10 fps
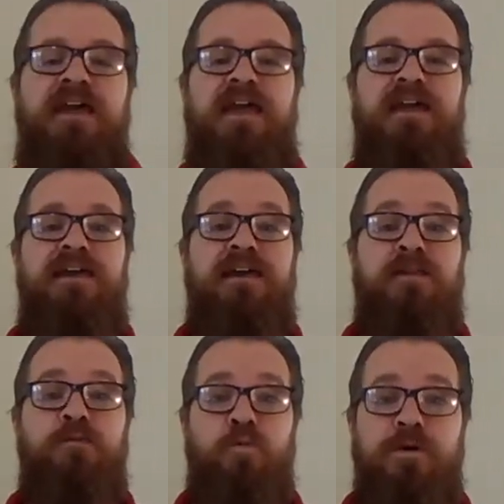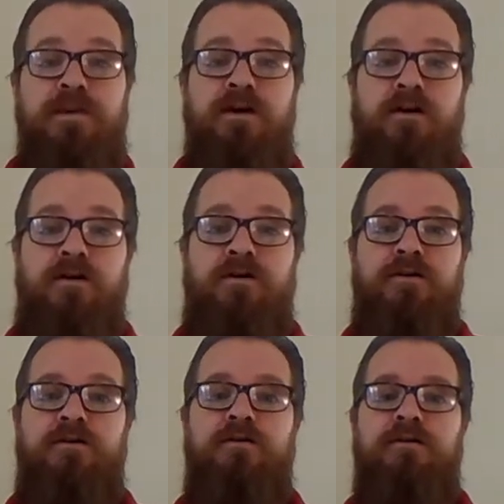and we
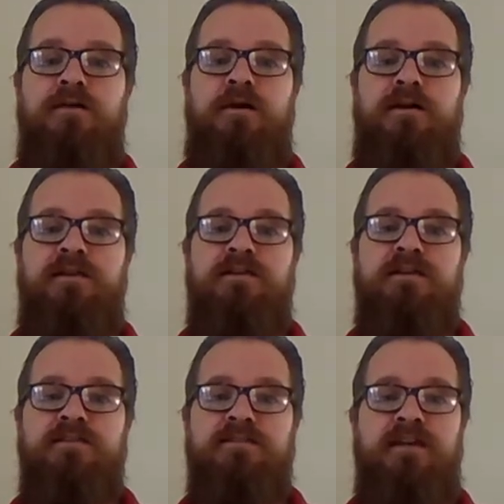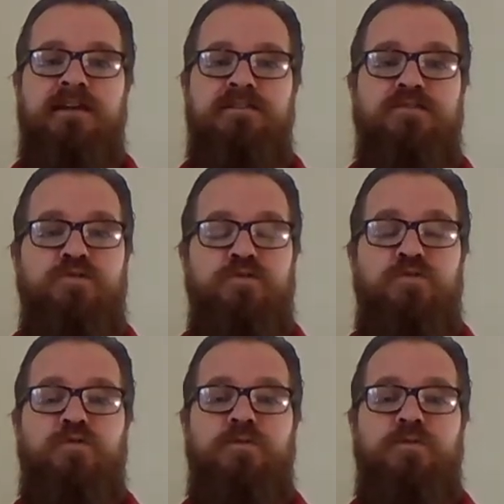are going to continue